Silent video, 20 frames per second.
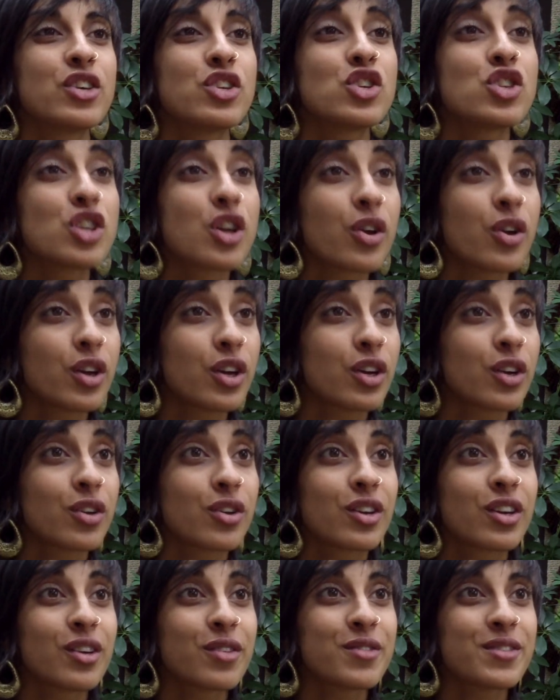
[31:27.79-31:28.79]
sharing
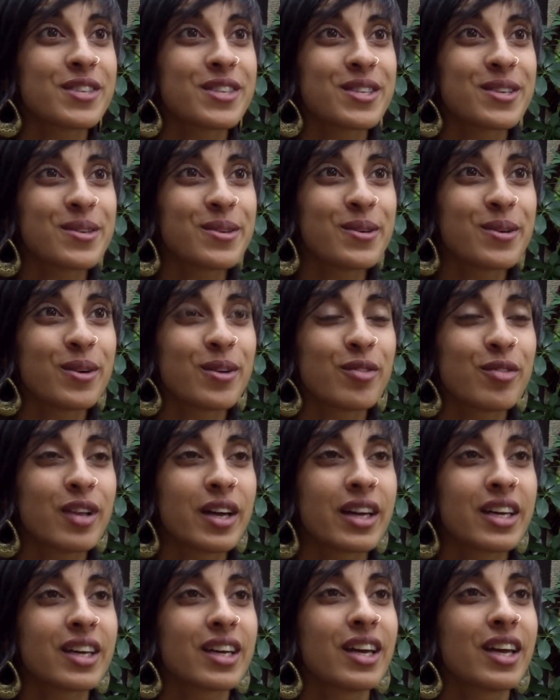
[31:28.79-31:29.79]
your gifts too, of
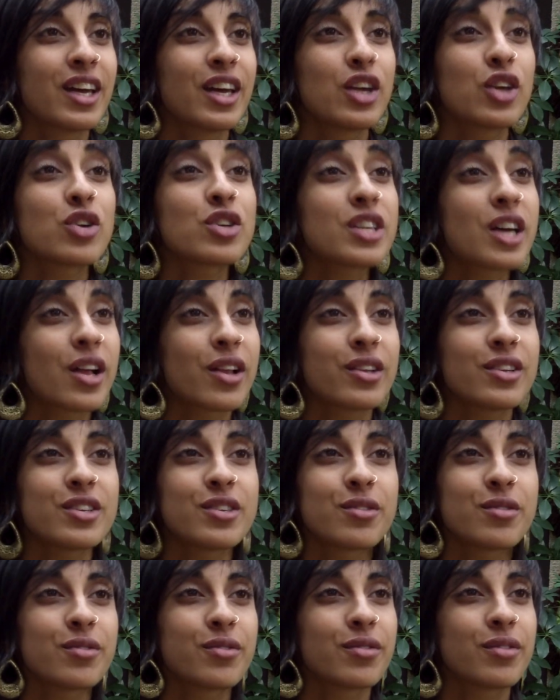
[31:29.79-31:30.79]
like your
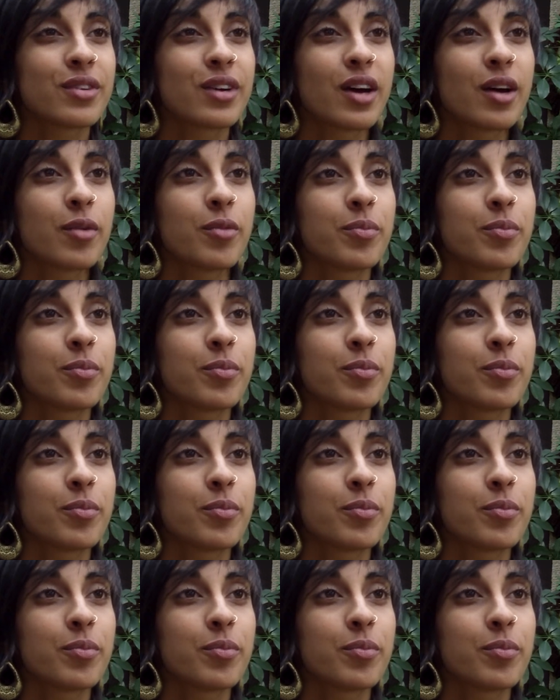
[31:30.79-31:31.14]
talent of